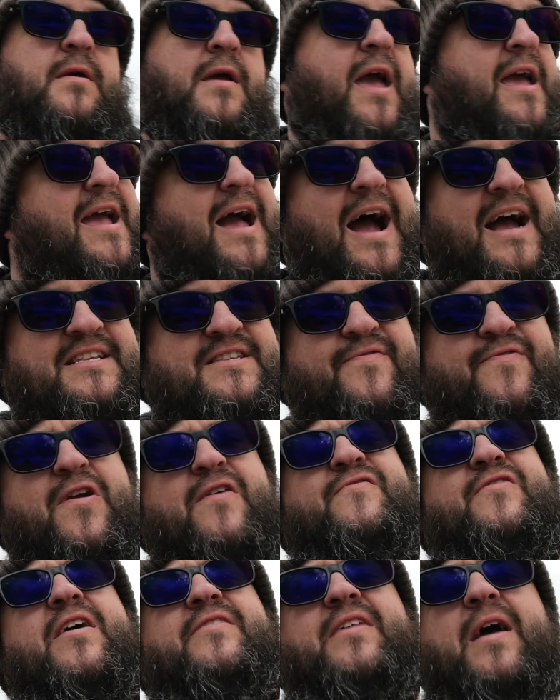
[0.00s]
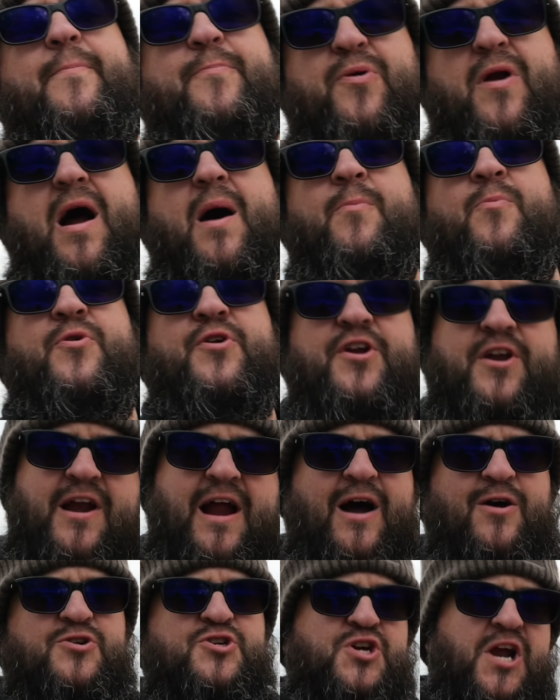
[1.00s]
Hey guys, have you ever had that problem where
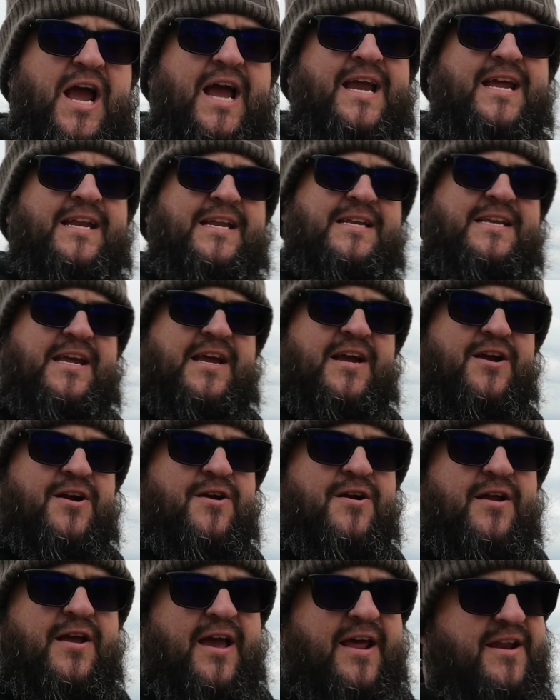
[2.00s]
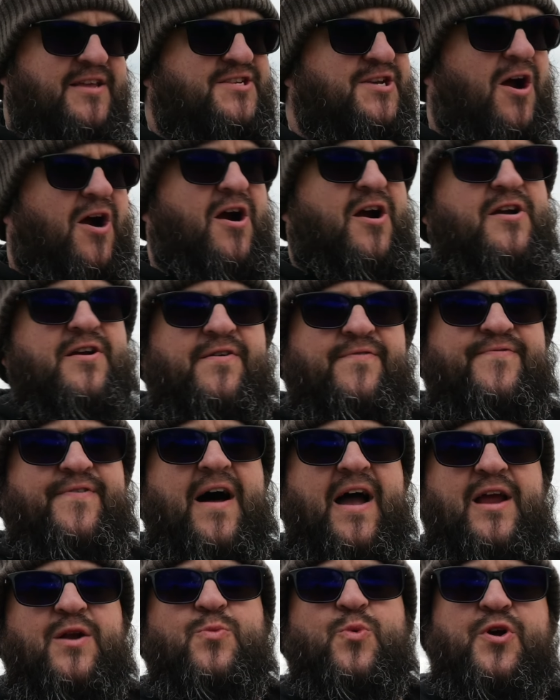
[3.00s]
you're out tracking a deer and it's hard to
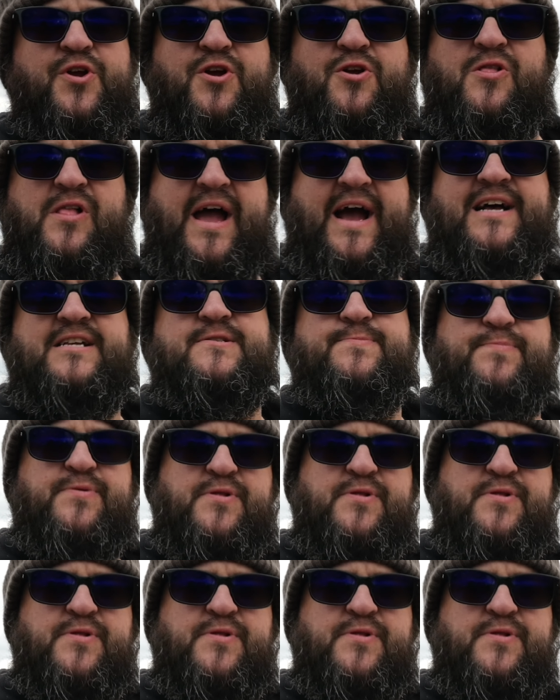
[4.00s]
find where your last